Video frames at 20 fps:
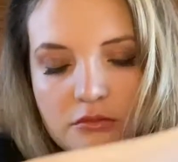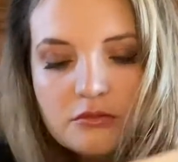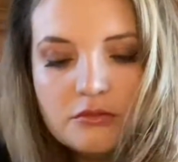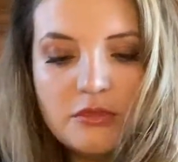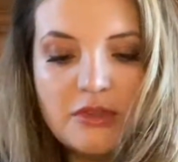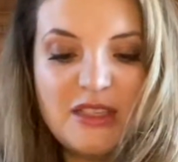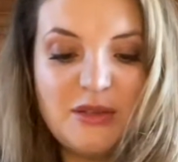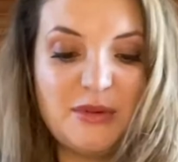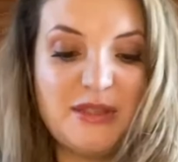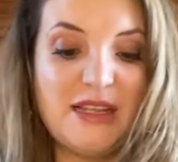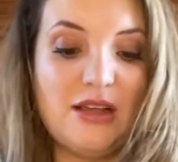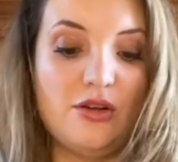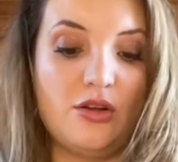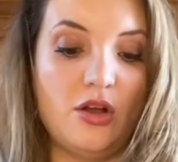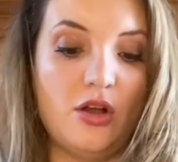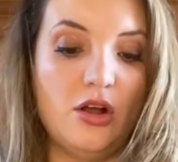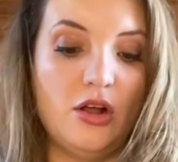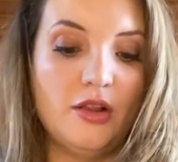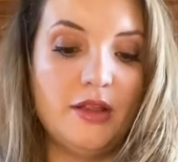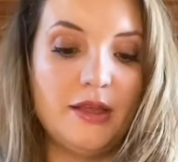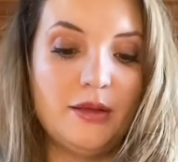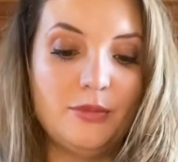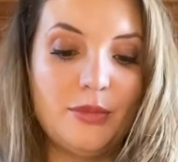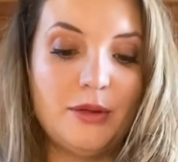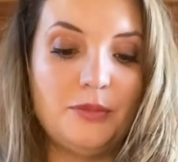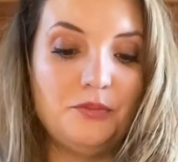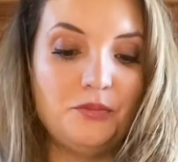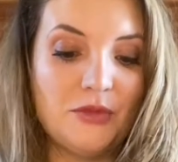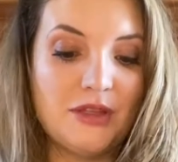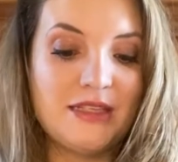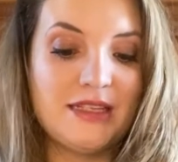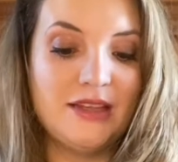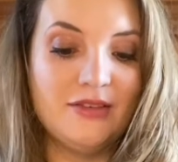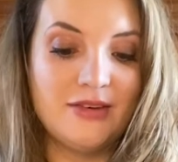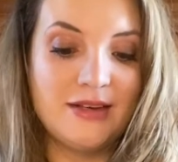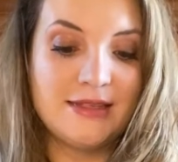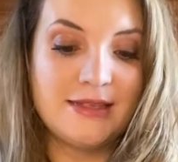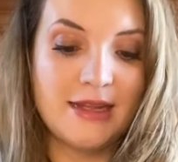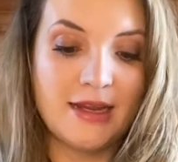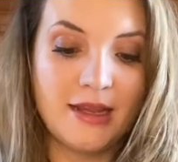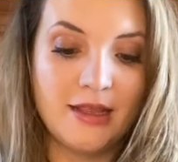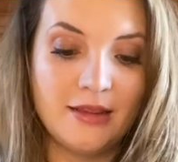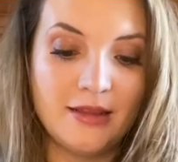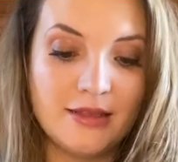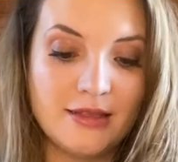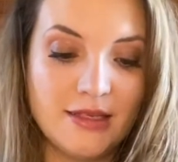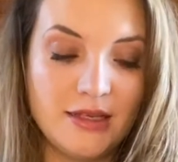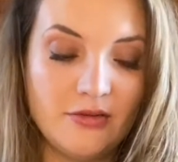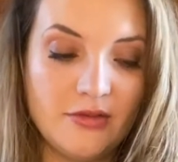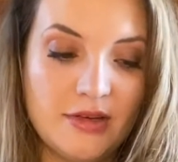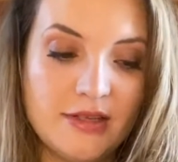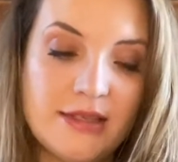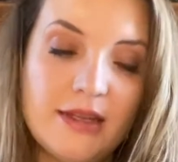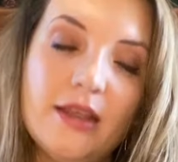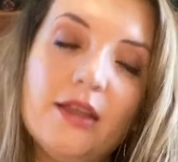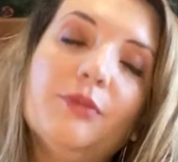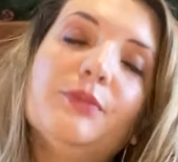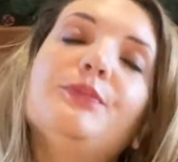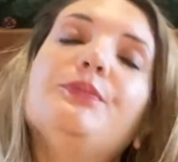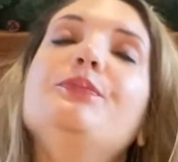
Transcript: This one's alcohol-y, but let's give it a second. Let's give it a second.